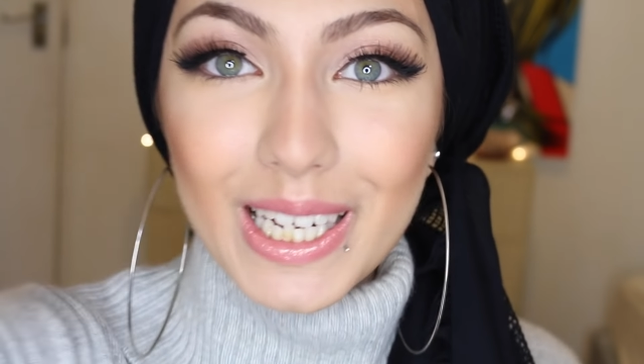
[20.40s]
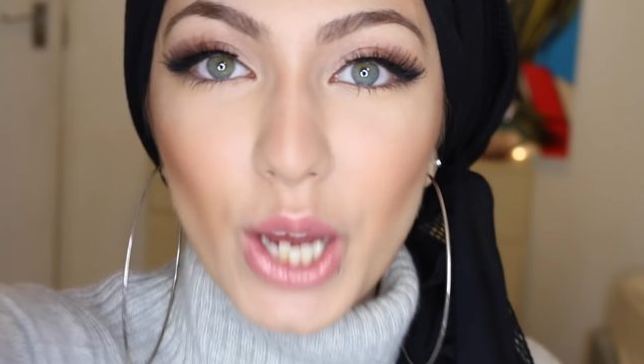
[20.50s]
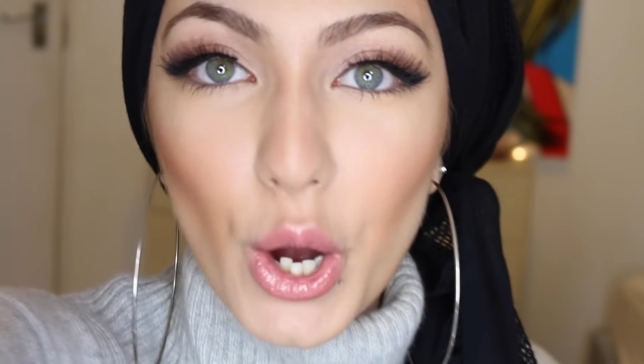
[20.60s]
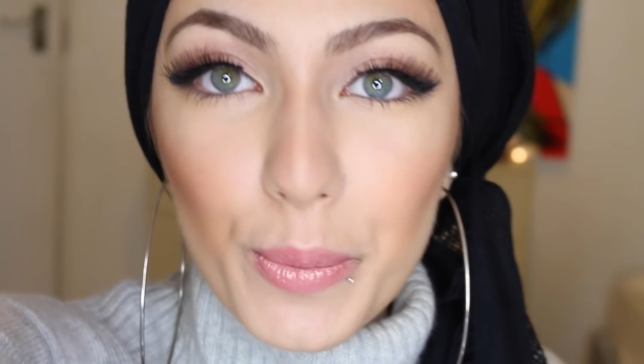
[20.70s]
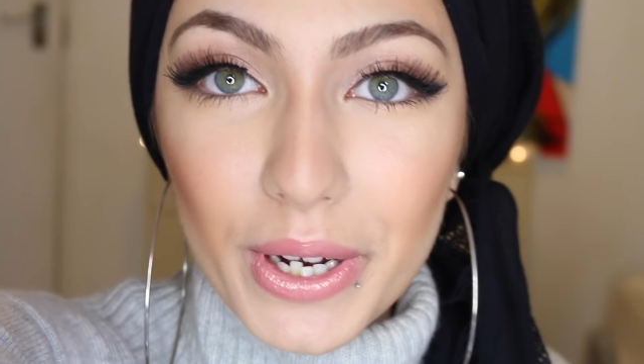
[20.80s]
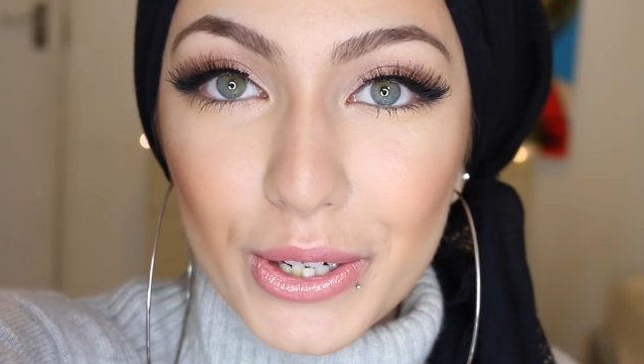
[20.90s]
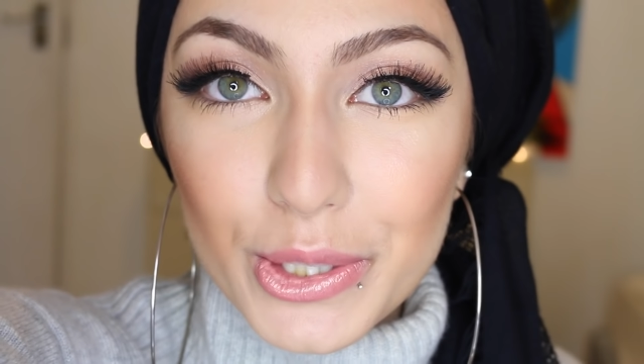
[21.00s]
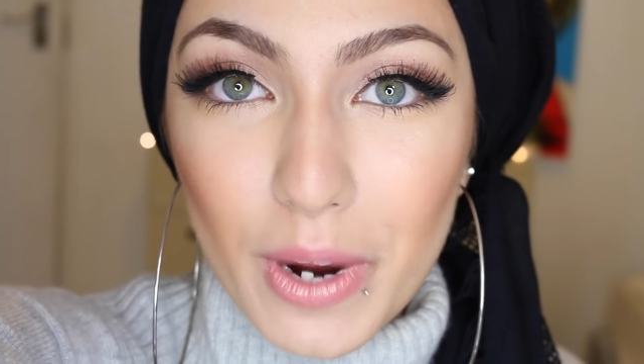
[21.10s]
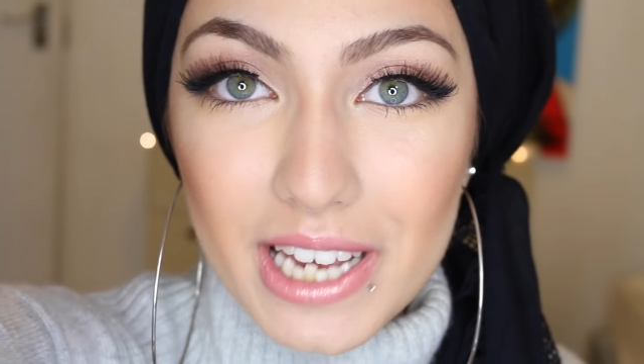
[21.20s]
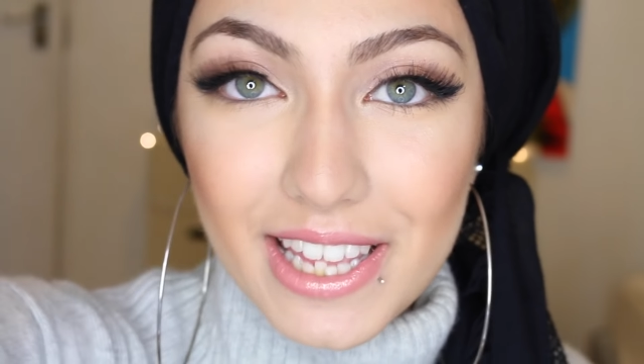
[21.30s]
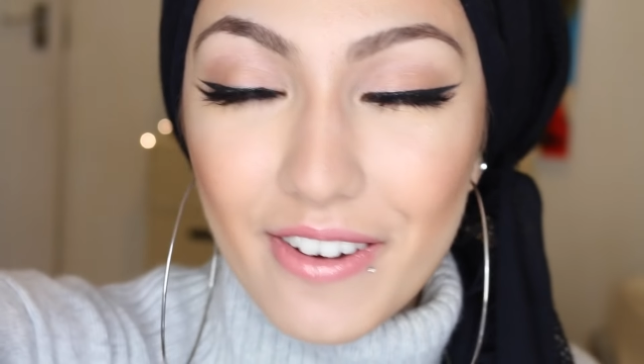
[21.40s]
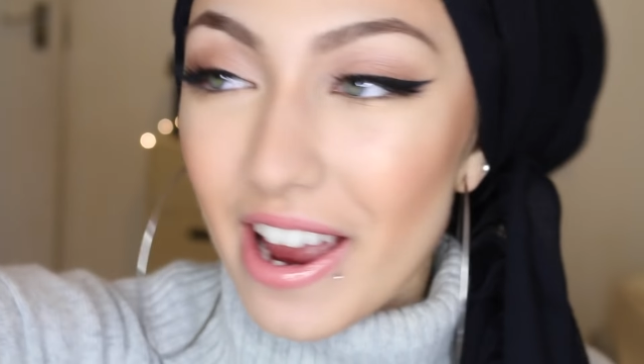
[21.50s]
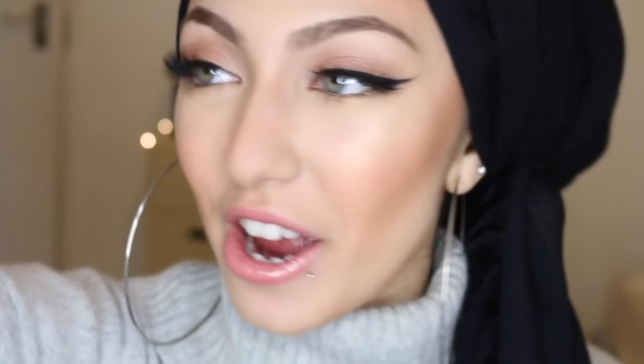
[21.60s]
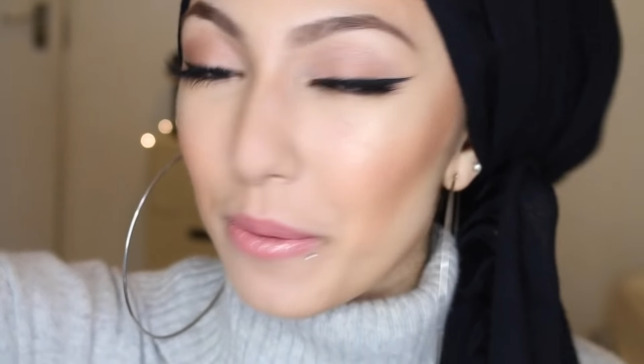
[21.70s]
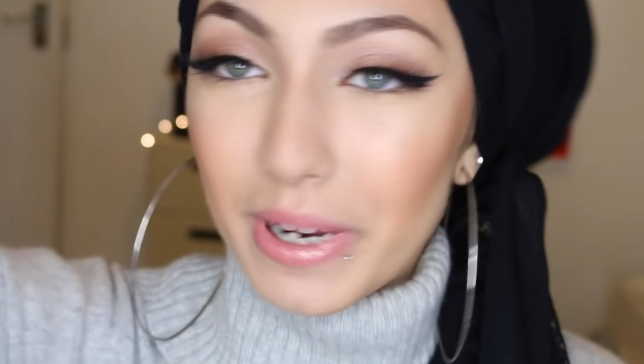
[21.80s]
And oh my gosh, why is there a
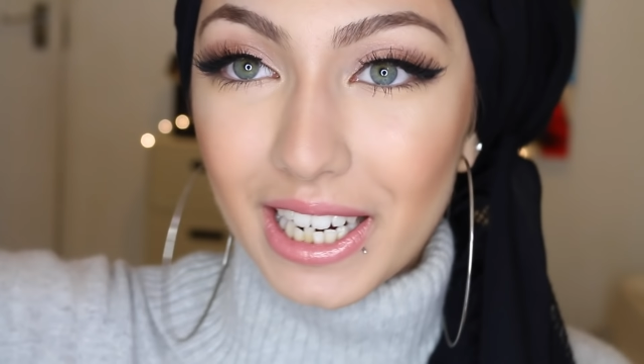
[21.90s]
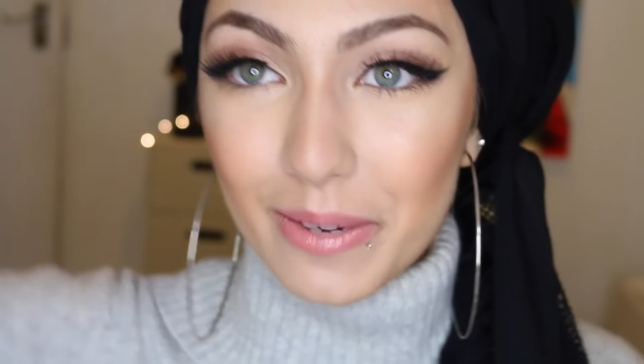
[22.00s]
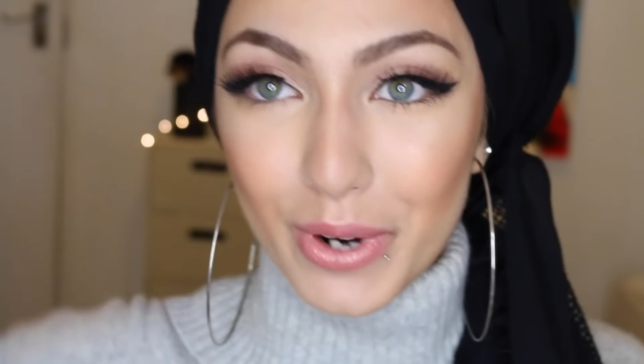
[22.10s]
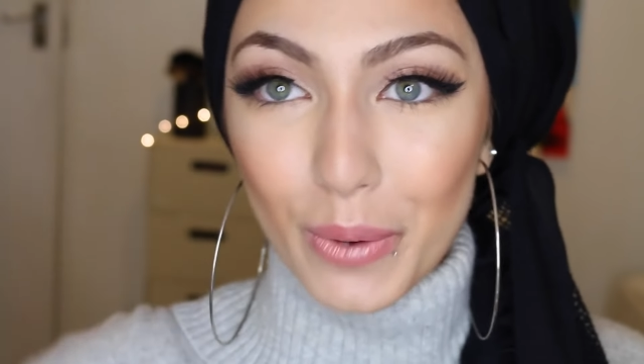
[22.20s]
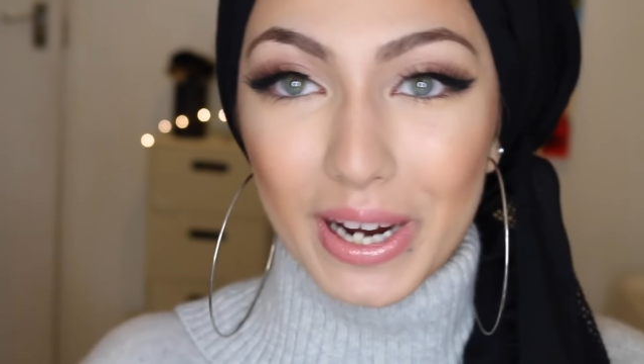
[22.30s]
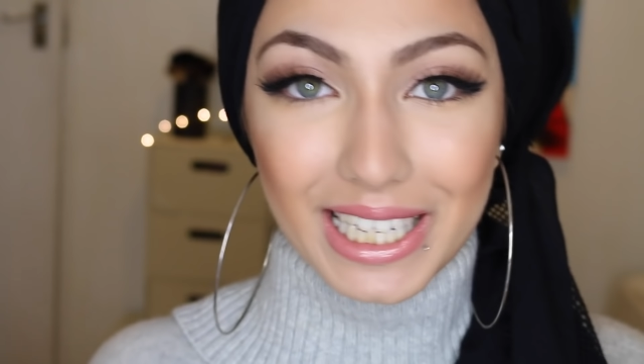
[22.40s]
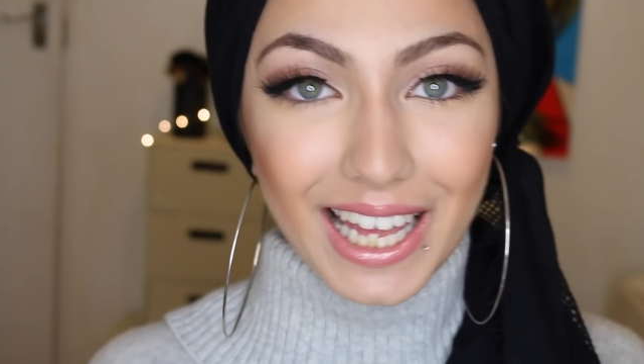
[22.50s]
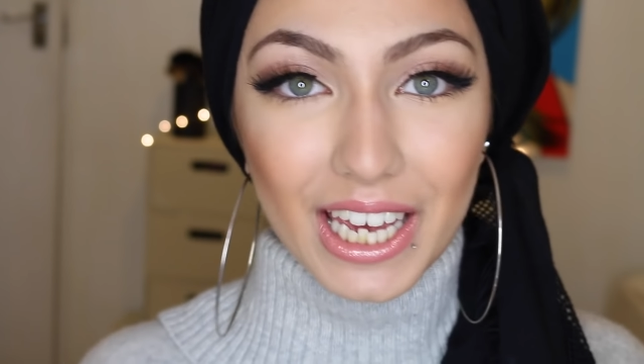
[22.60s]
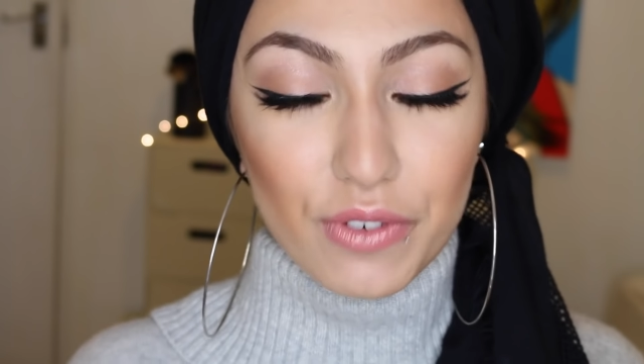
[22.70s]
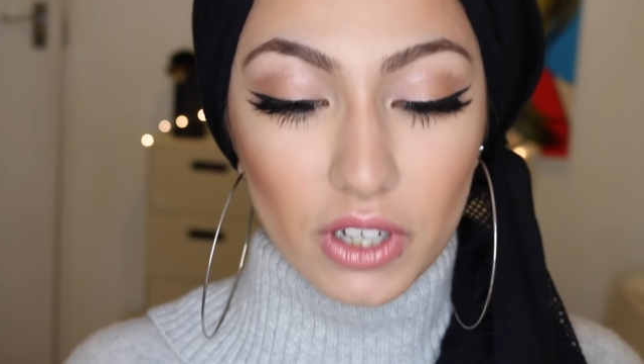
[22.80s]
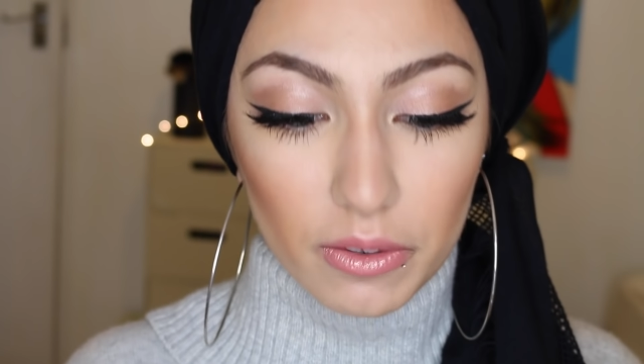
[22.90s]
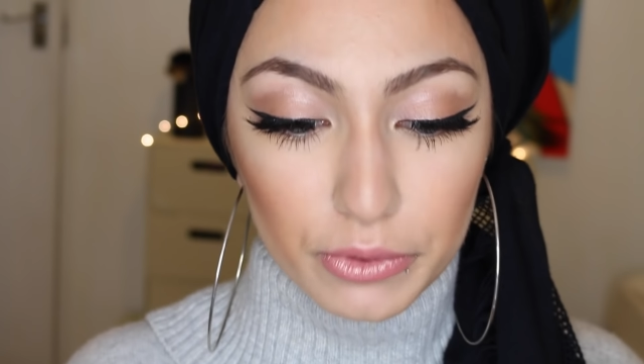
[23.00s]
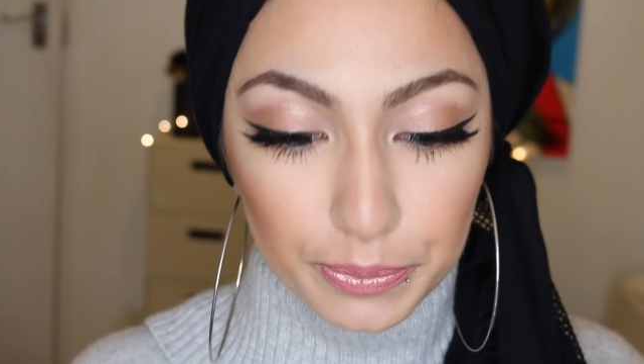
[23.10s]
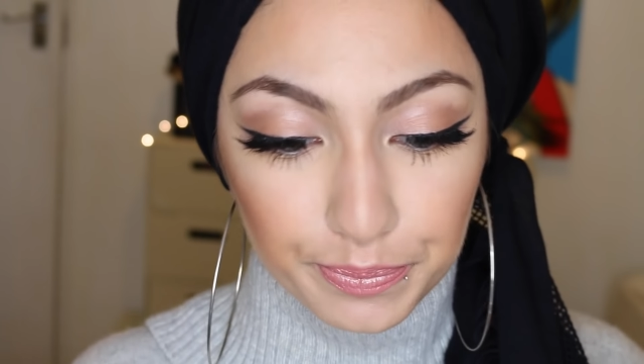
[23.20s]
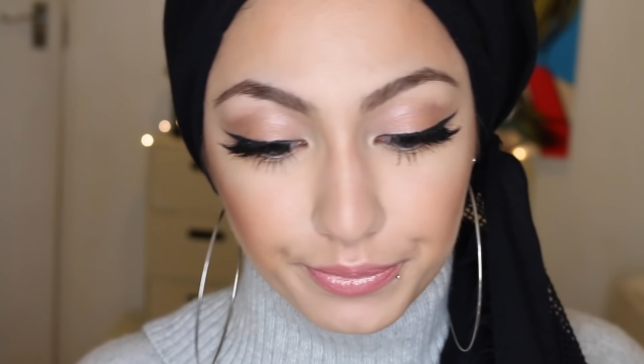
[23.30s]
hair on my camera? Where did I even come
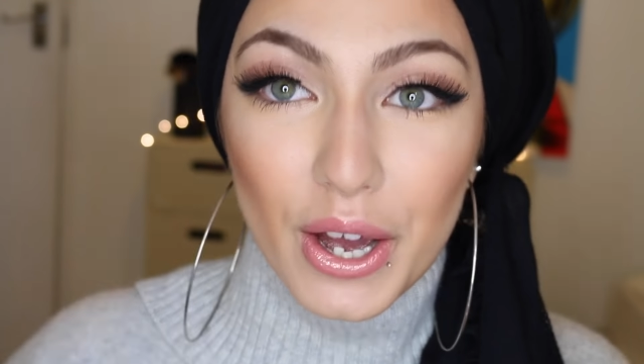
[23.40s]
from?